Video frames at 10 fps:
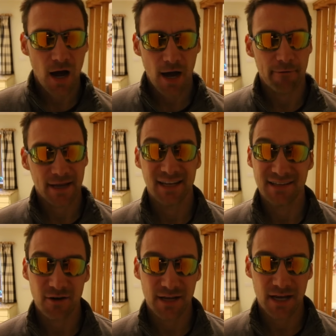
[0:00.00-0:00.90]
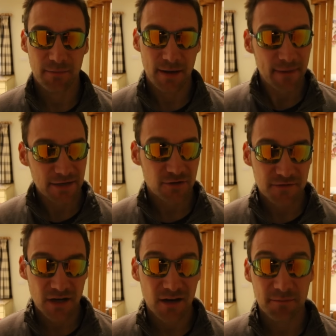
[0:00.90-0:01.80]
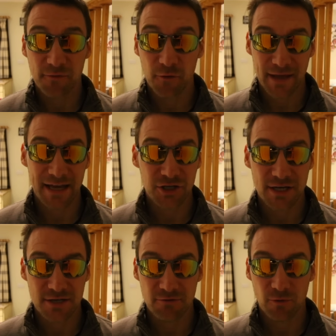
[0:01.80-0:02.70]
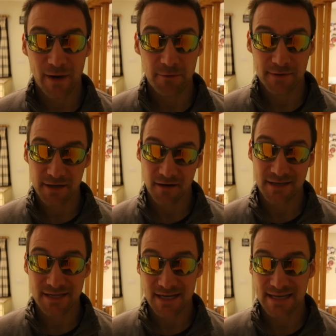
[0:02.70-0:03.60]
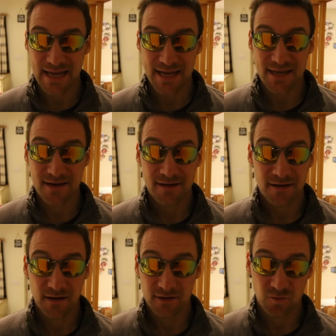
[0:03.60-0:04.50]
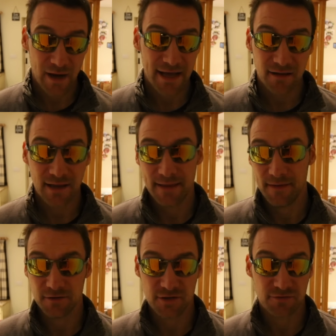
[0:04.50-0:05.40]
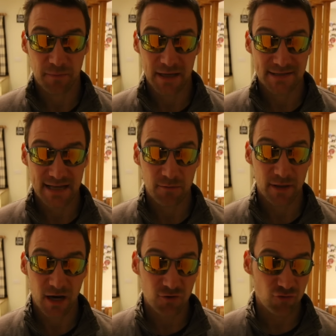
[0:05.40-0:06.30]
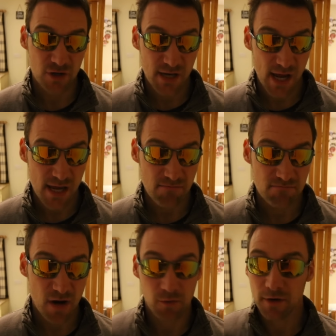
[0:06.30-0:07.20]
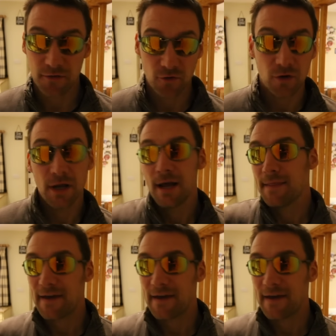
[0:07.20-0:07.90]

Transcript: I reckon it's only going to be a matter of time before they actually do away with the 90D as well and they'll just replace that with 100D, I would have thought.